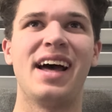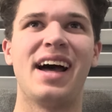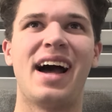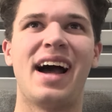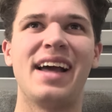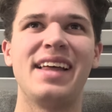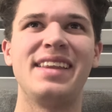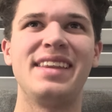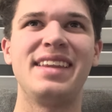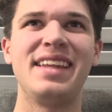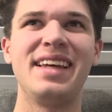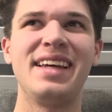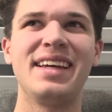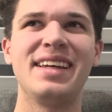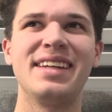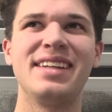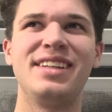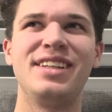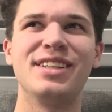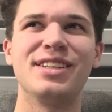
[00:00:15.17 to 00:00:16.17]
I
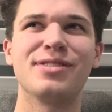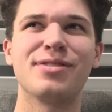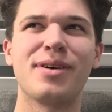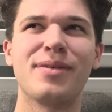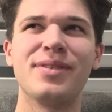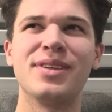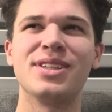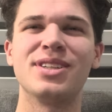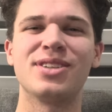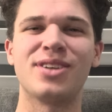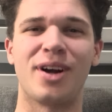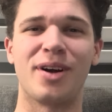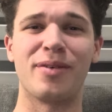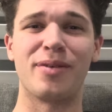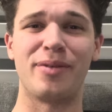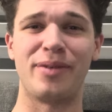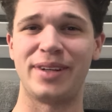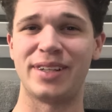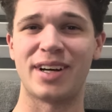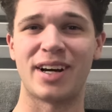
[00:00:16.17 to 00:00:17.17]
think just from the start when
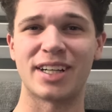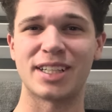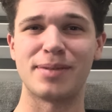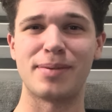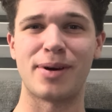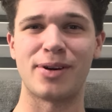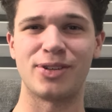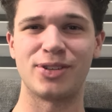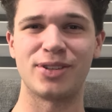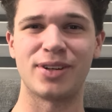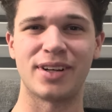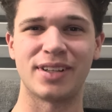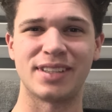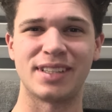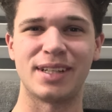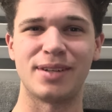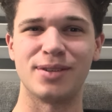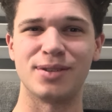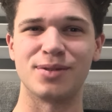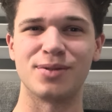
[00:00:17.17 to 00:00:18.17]
we talked about
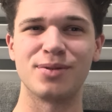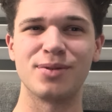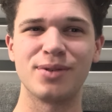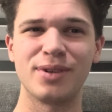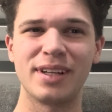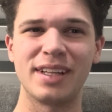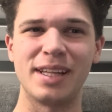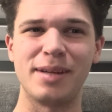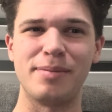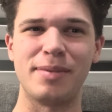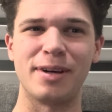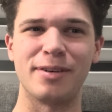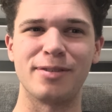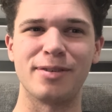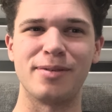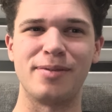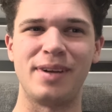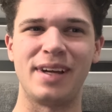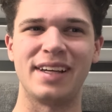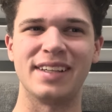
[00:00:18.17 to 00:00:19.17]
trust, it was really big
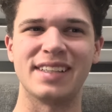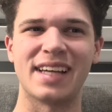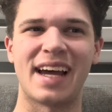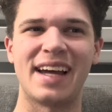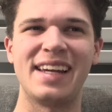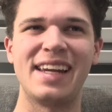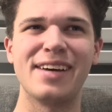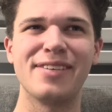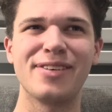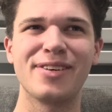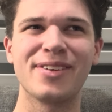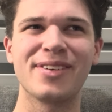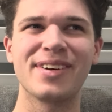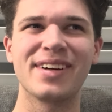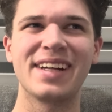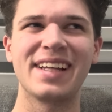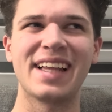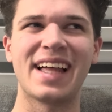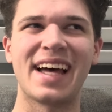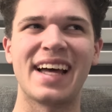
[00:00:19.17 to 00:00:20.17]
for me because I never
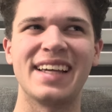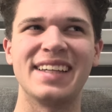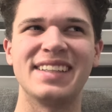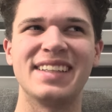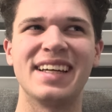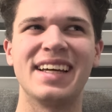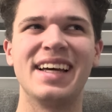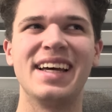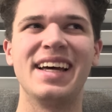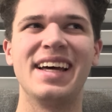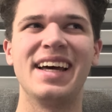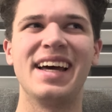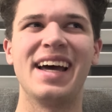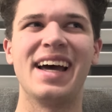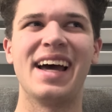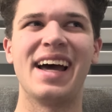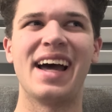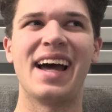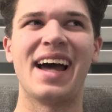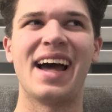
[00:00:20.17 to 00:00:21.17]
realized
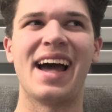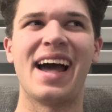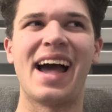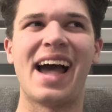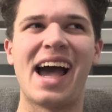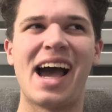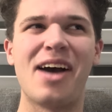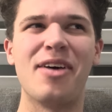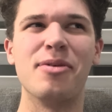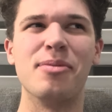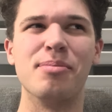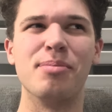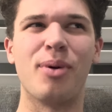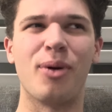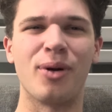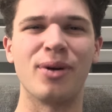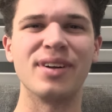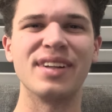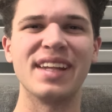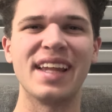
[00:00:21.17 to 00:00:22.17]
how
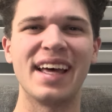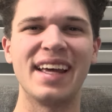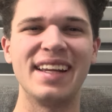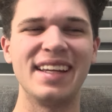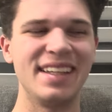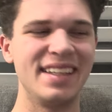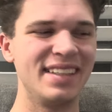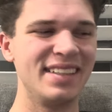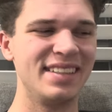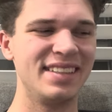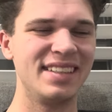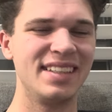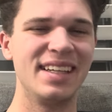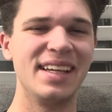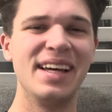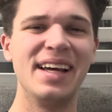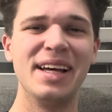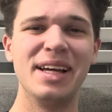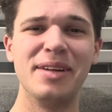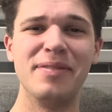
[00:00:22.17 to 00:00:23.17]
important that is.
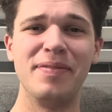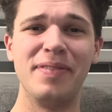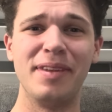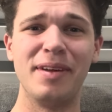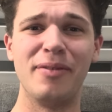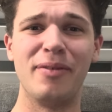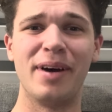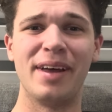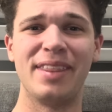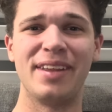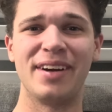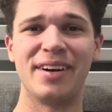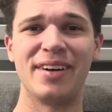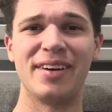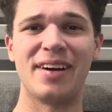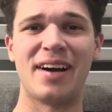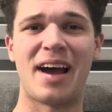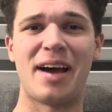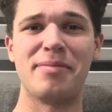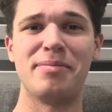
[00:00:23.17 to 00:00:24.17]

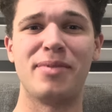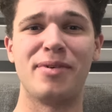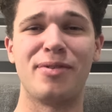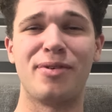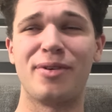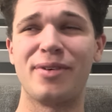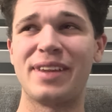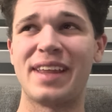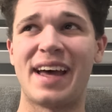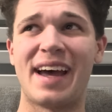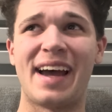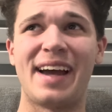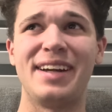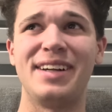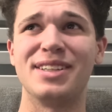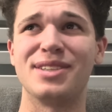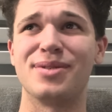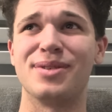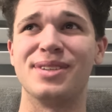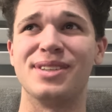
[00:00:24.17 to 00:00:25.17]
Whether before that I
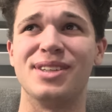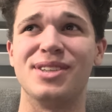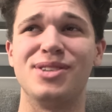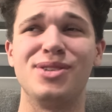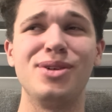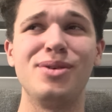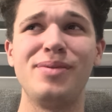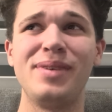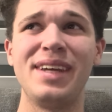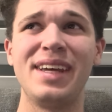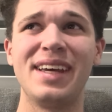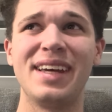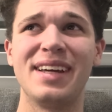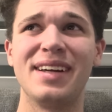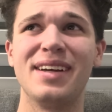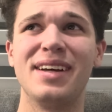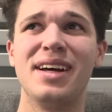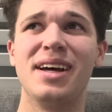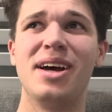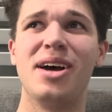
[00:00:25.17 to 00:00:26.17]
just was assuming it
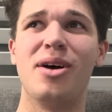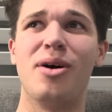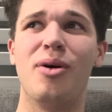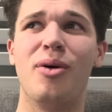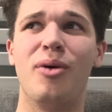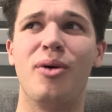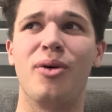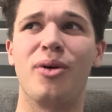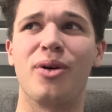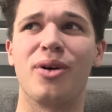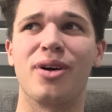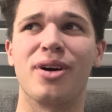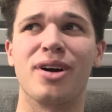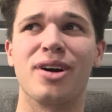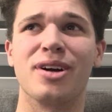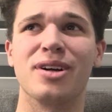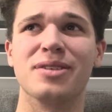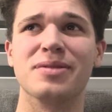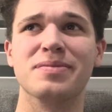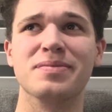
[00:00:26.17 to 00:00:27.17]

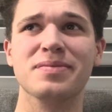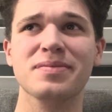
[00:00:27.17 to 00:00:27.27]
or